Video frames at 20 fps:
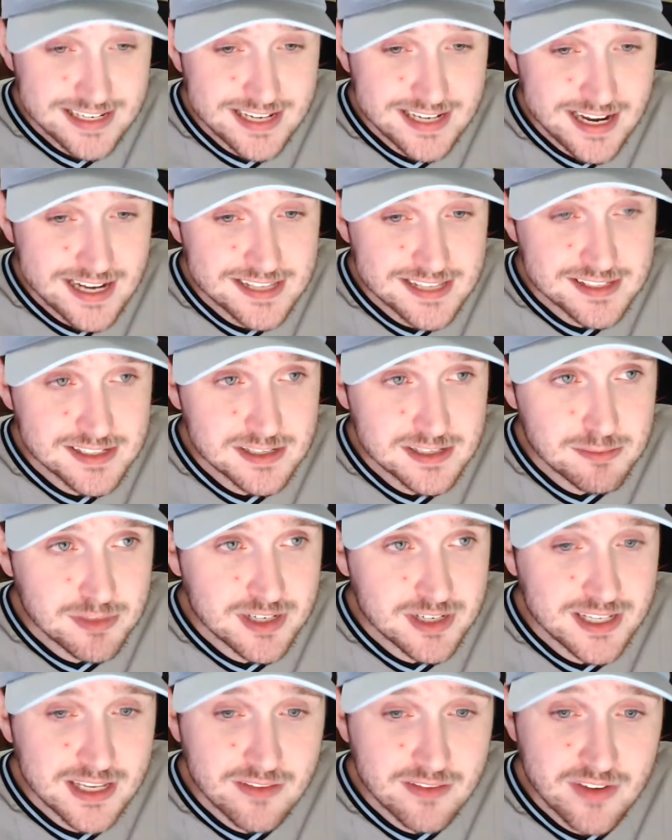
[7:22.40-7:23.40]
Dotson, I'm going
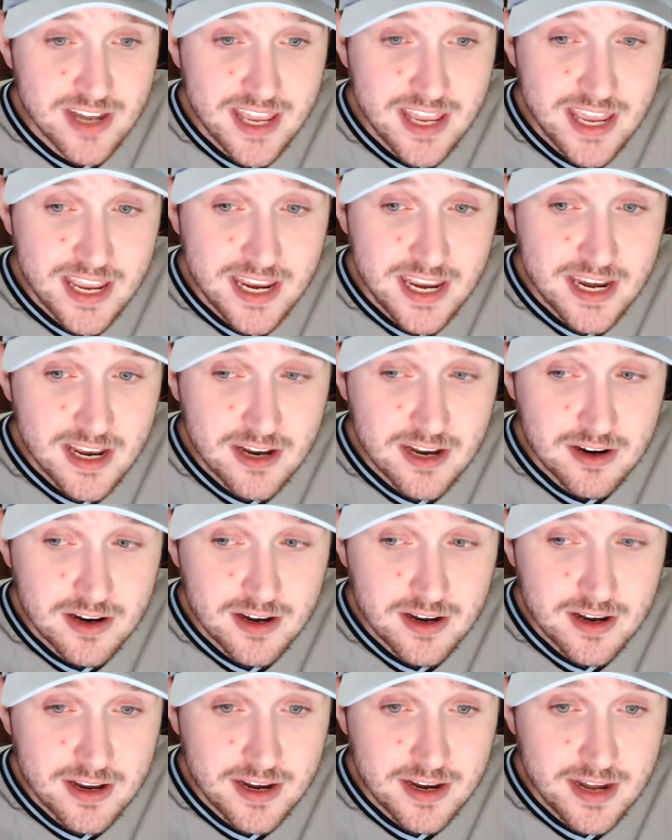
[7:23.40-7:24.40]
to give an
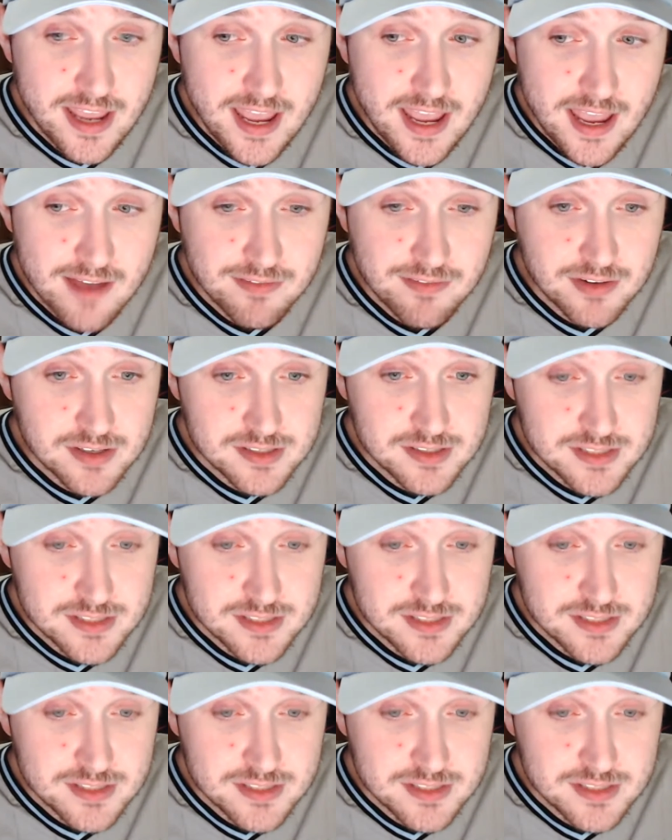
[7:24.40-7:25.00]
8.5 out of